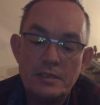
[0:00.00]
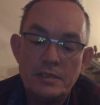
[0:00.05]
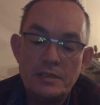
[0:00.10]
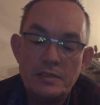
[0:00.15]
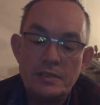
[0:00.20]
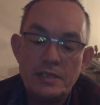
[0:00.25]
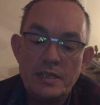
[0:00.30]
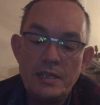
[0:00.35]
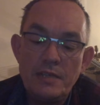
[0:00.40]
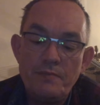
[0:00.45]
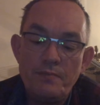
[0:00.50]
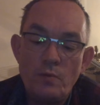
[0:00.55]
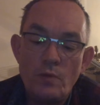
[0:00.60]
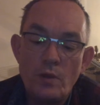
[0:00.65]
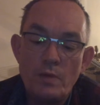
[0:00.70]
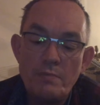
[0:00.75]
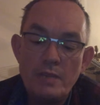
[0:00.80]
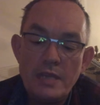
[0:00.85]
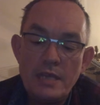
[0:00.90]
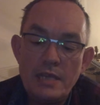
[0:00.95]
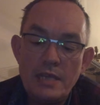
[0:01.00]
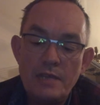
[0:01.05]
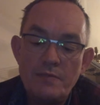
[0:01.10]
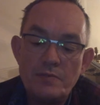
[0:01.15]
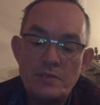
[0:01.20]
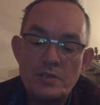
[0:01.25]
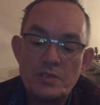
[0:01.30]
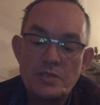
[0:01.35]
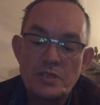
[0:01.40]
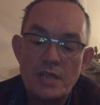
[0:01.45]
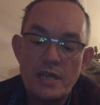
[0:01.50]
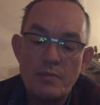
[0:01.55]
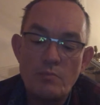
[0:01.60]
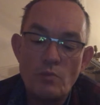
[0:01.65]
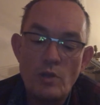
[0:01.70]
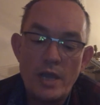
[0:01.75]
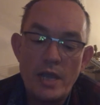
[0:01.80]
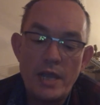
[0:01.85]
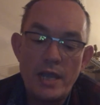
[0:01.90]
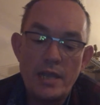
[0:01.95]
Did he form Eve in the same
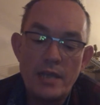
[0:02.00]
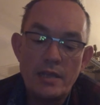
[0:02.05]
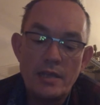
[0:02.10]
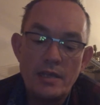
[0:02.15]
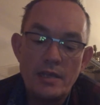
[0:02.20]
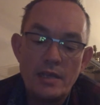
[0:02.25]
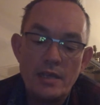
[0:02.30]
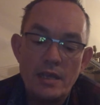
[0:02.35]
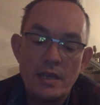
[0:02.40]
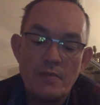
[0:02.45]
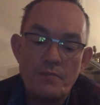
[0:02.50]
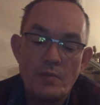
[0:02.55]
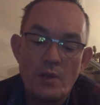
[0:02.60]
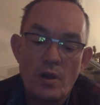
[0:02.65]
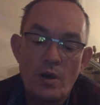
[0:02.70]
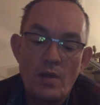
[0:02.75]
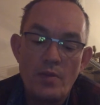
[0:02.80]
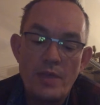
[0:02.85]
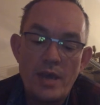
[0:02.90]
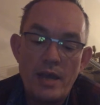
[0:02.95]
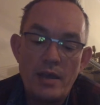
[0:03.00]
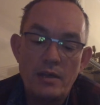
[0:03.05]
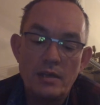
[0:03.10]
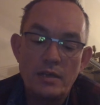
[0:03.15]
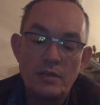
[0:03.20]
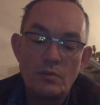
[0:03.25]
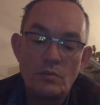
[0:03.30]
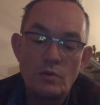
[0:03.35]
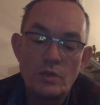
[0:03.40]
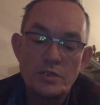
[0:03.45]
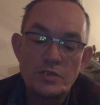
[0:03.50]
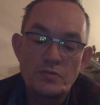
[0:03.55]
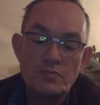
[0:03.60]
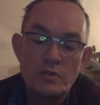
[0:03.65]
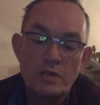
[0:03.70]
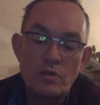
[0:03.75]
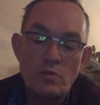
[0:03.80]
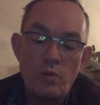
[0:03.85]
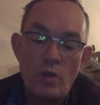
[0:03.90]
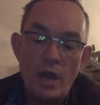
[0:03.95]
way? If all that was
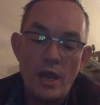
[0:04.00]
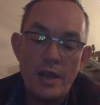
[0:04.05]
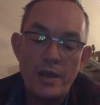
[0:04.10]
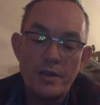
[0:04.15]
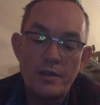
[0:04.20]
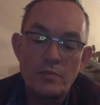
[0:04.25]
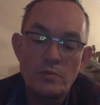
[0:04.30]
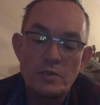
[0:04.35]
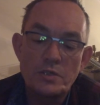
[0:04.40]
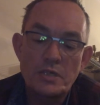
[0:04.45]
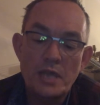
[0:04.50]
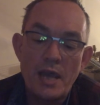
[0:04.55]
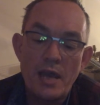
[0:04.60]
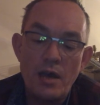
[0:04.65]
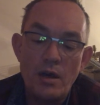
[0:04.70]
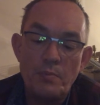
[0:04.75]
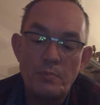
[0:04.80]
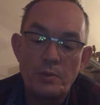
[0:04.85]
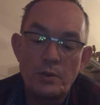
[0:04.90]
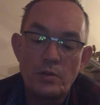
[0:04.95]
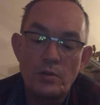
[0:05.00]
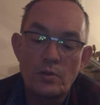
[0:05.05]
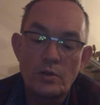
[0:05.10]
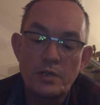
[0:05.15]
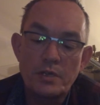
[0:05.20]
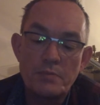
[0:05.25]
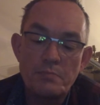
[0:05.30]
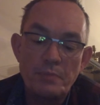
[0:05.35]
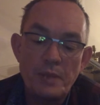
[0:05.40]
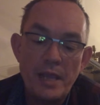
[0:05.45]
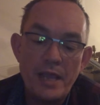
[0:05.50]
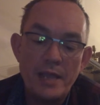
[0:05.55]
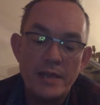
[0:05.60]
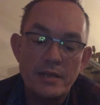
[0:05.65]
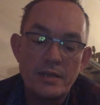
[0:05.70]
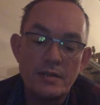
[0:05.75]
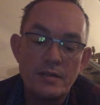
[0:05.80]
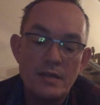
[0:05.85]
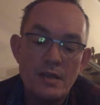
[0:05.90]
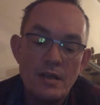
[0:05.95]
required was a helper or
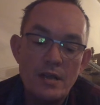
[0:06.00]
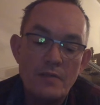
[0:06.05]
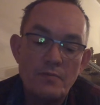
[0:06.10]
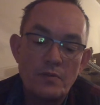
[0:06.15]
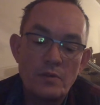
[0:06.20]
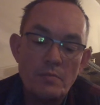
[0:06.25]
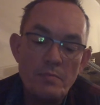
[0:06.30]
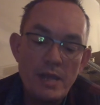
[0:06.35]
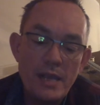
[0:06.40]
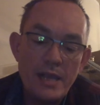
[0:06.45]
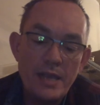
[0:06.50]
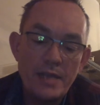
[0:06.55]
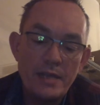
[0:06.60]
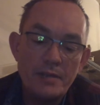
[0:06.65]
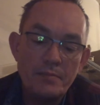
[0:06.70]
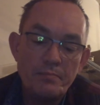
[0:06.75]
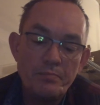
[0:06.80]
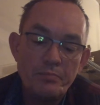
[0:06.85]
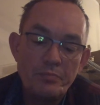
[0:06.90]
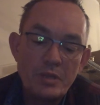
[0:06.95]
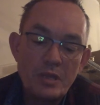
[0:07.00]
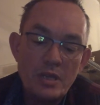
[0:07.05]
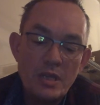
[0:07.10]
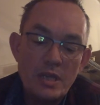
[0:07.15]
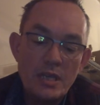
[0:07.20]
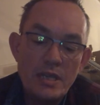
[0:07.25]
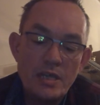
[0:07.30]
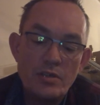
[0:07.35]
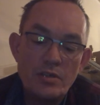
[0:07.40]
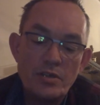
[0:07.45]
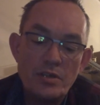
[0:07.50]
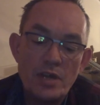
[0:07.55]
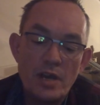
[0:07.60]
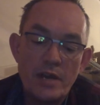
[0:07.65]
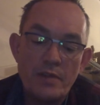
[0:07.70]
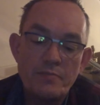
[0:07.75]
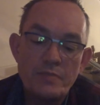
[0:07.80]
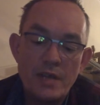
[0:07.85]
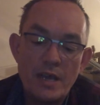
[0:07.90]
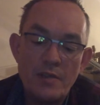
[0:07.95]
companion for man, he could not
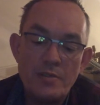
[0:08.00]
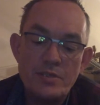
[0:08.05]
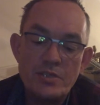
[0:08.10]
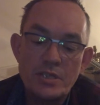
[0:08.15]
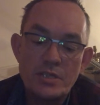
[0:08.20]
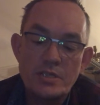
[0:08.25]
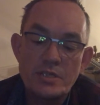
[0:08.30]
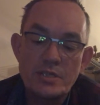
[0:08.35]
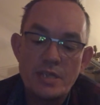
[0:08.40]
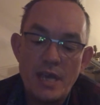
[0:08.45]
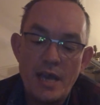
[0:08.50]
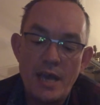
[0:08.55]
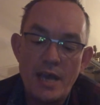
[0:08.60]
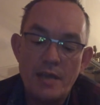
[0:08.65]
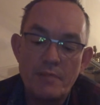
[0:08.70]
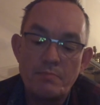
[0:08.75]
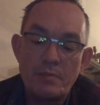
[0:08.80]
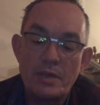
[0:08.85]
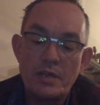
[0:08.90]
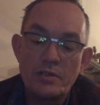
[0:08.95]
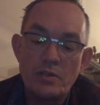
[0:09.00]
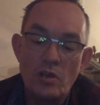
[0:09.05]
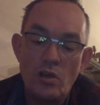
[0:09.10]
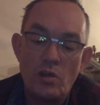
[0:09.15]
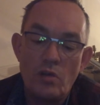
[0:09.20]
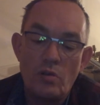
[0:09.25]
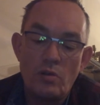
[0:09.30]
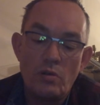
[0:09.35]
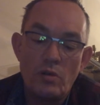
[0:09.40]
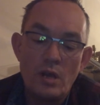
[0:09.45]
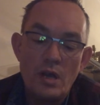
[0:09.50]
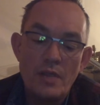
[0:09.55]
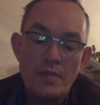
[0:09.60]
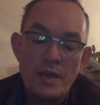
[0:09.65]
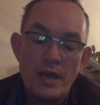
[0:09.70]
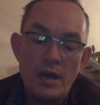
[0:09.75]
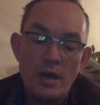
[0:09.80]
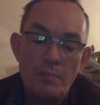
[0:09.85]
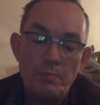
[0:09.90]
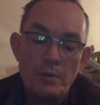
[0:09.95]
have done just that. But no, the
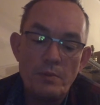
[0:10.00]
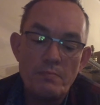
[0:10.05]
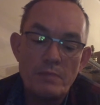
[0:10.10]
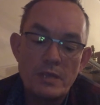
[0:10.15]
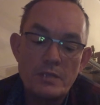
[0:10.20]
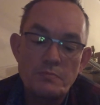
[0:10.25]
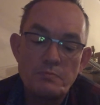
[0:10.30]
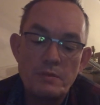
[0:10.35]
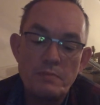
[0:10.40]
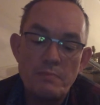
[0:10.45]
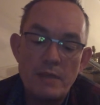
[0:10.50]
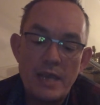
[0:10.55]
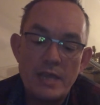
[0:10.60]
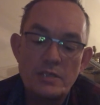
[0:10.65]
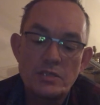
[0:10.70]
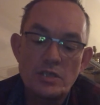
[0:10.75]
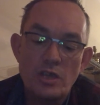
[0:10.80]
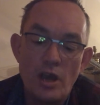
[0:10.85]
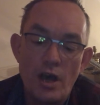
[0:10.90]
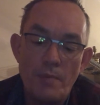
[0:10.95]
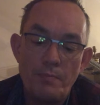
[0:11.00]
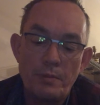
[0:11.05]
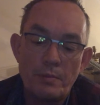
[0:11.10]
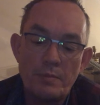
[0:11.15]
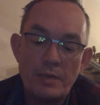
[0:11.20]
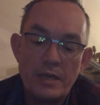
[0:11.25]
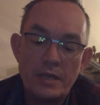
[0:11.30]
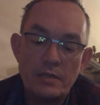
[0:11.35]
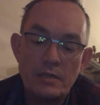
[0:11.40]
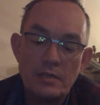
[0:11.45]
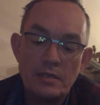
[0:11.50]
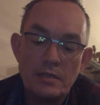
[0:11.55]
helper must be man's complement.